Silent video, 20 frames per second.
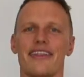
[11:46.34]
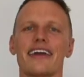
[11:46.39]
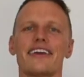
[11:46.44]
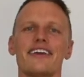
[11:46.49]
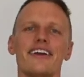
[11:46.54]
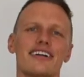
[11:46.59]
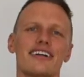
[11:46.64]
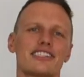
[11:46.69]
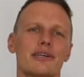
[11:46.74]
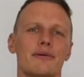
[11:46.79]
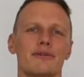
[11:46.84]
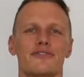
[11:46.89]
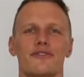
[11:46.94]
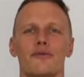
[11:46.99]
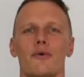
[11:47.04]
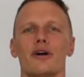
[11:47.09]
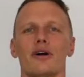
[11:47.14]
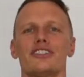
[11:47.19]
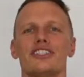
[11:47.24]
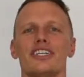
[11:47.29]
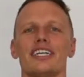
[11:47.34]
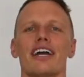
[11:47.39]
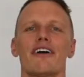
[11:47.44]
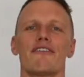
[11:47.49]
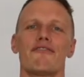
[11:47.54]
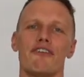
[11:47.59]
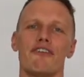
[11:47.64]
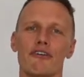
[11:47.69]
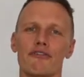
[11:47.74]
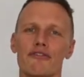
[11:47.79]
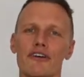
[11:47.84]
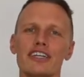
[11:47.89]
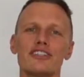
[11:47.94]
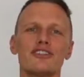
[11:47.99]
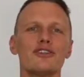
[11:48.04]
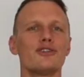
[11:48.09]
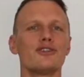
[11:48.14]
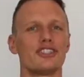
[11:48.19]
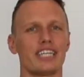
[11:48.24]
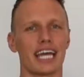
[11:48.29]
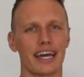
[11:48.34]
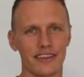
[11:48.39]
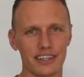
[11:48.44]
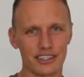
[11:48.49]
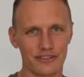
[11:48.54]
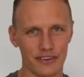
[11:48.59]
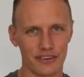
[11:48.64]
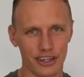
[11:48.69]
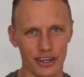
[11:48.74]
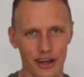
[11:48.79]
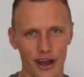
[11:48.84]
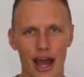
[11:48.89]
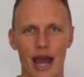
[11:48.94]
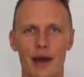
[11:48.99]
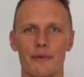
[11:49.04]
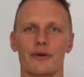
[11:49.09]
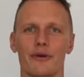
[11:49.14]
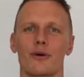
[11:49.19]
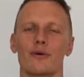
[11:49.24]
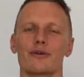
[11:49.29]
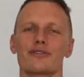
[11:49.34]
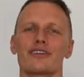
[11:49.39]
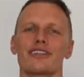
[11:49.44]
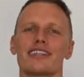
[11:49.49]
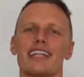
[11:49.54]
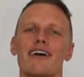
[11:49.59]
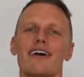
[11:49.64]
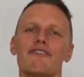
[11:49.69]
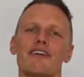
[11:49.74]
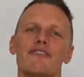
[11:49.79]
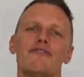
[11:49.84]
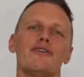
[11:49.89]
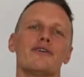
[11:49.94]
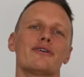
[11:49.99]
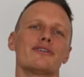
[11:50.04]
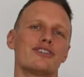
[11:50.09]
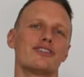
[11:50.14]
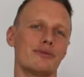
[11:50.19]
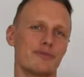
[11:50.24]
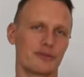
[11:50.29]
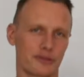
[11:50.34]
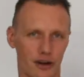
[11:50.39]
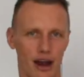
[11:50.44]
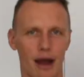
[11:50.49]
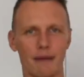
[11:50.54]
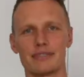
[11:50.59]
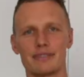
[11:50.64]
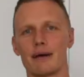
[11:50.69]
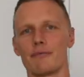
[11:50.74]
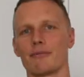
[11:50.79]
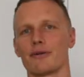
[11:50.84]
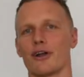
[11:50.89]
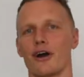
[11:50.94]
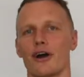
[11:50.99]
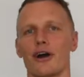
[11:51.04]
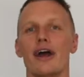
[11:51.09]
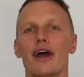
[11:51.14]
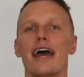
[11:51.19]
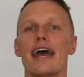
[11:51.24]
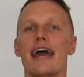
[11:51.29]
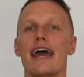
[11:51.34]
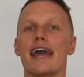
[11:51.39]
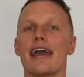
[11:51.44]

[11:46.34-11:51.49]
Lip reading: Thank you guys so much for watching. Feel free to share this video, and would also love if you could subscribe down below.